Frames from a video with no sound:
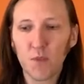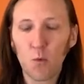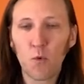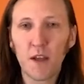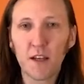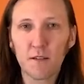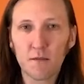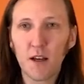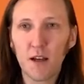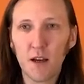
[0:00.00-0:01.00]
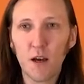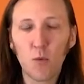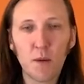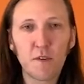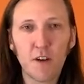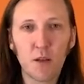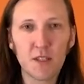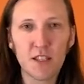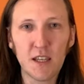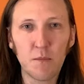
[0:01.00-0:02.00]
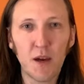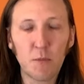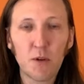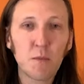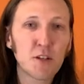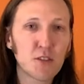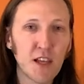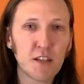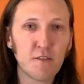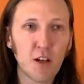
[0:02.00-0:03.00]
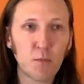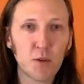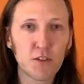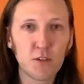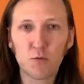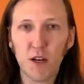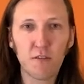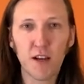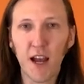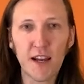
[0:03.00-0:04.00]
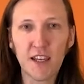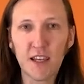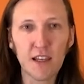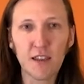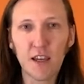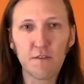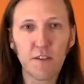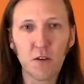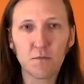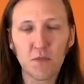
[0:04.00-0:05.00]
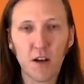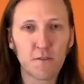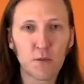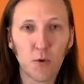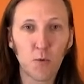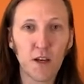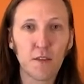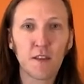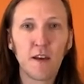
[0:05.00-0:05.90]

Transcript: running a web development team, I pretty much let developers use whatever IDE they felt comfortable with.